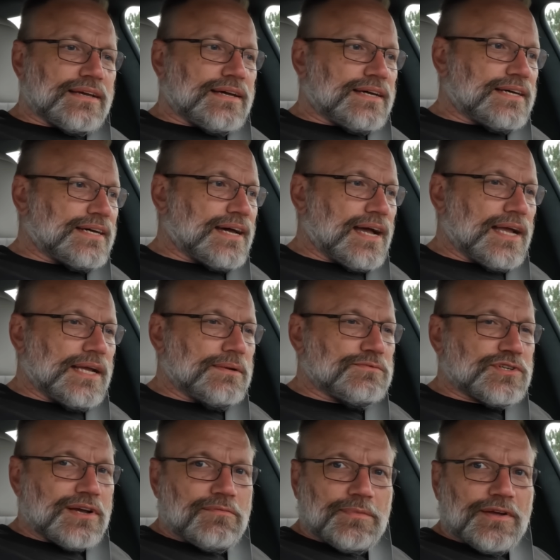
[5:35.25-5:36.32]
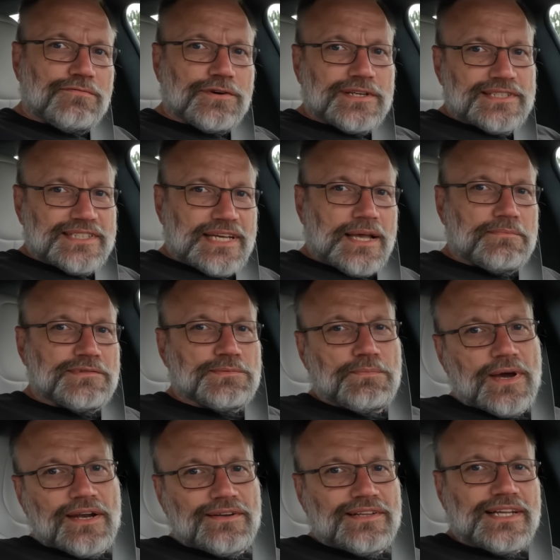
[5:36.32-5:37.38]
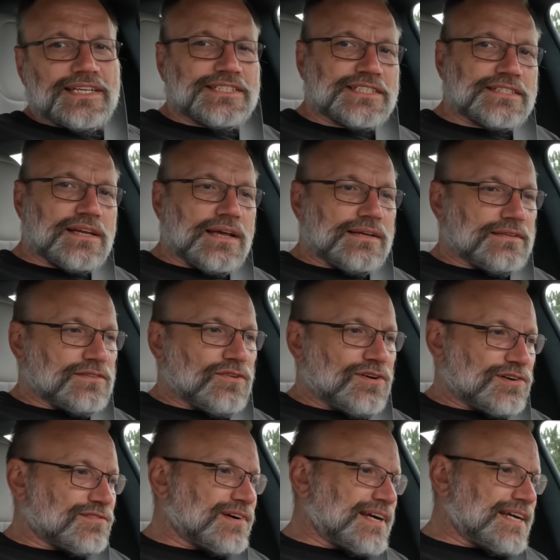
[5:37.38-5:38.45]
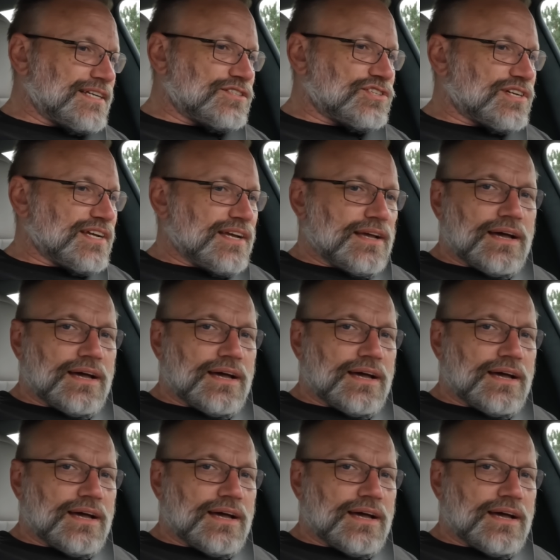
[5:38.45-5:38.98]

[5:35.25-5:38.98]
I am driving my friend Zeb's Model S long range